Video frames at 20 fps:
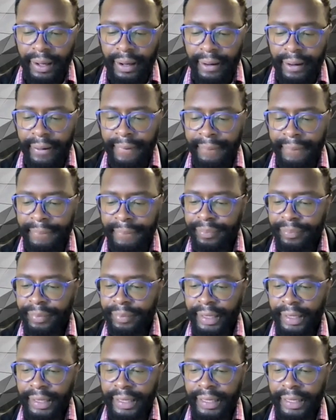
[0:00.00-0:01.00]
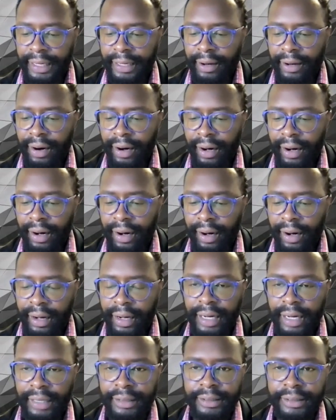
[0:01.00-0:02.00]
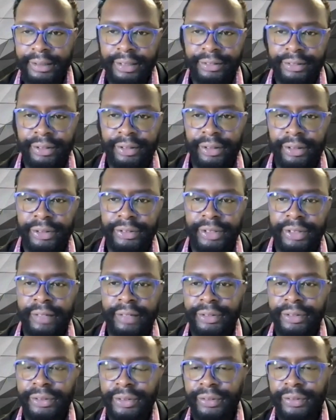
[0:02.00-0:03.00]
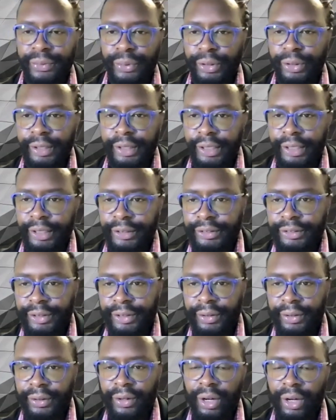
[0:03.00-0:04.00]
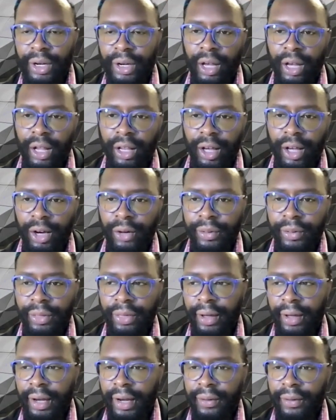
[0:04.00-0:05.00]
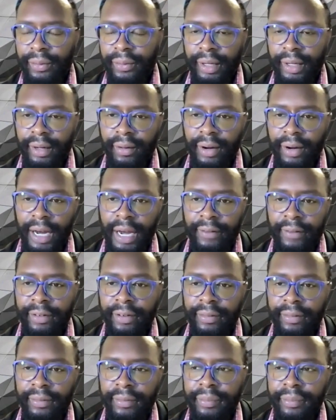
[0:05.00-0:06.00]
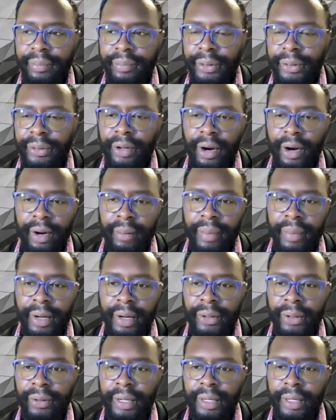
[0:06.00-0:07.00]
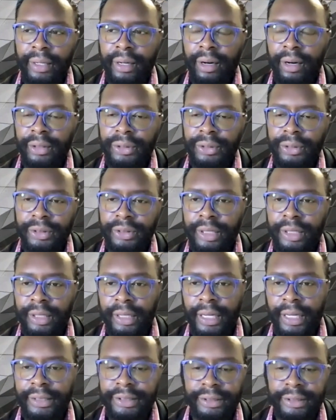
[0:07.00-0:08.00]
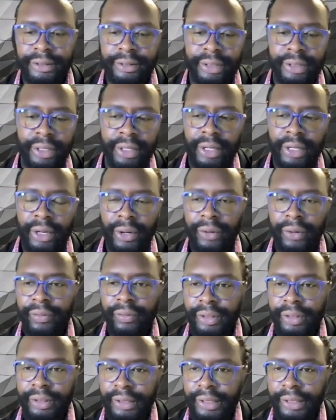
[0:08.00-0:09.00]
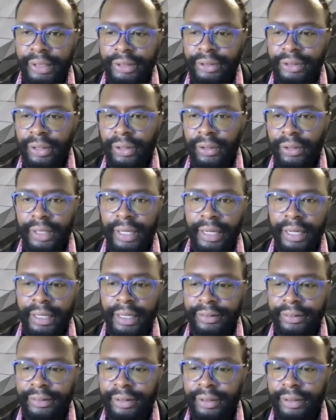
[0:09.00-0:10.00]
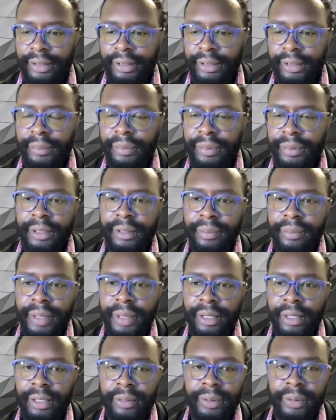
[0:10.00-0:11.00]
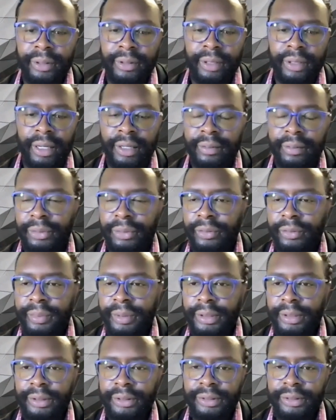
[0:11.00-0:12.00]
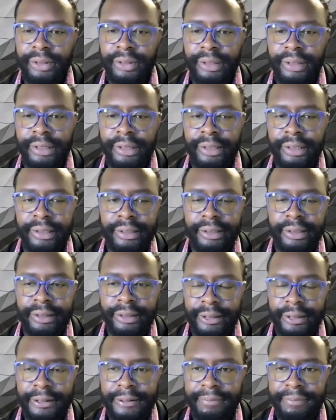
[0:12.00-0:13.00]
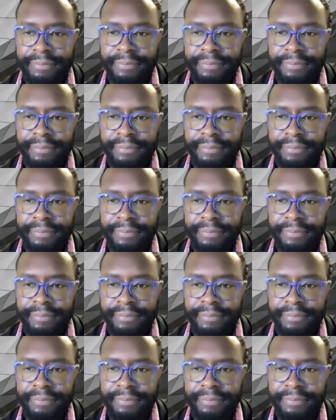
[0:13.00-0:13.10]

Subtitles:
And again, our content tends to grow every 2 to 4 years. So along with that, we have build our medal and our torch collection over the years, as long as the Olympic and Paralympic movement is still in existence.